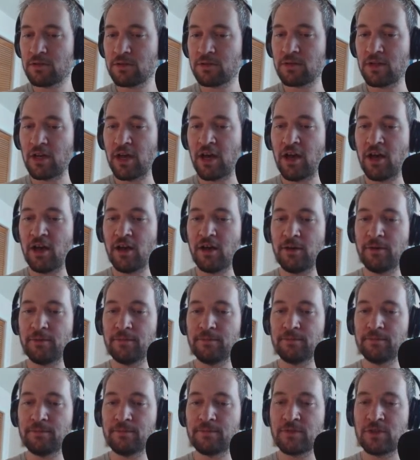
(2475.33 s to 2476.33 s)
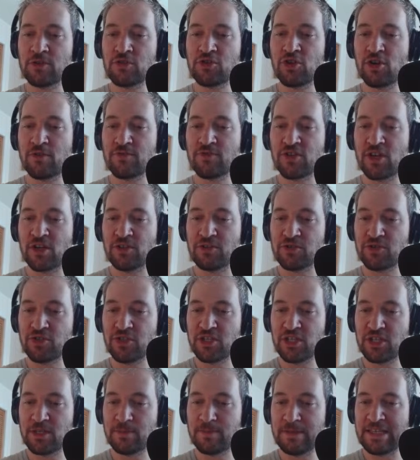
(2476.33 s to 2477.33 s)
The show of Shaun the
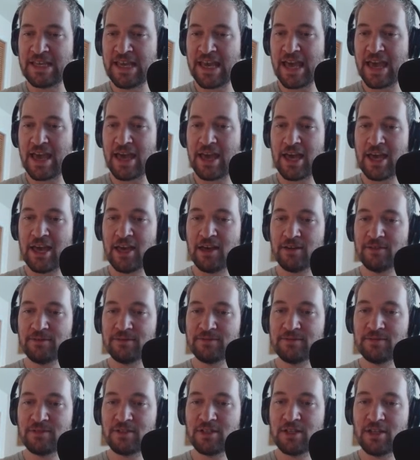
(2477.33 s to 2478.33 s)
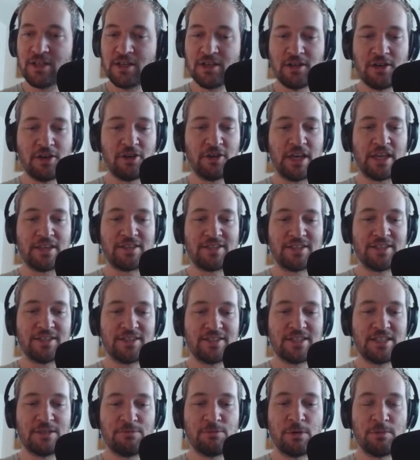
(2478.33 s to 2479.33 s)
Sheep. Yeah. Okay, so let's
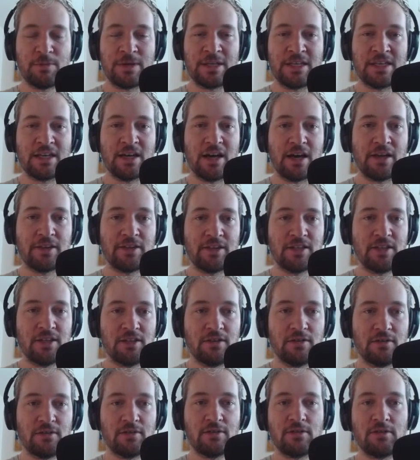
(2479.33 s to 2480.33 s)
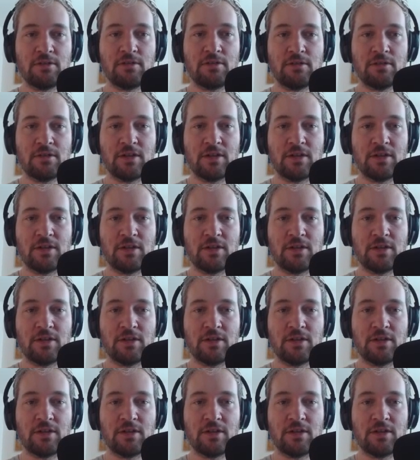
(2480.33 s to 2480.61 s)
see what we got here.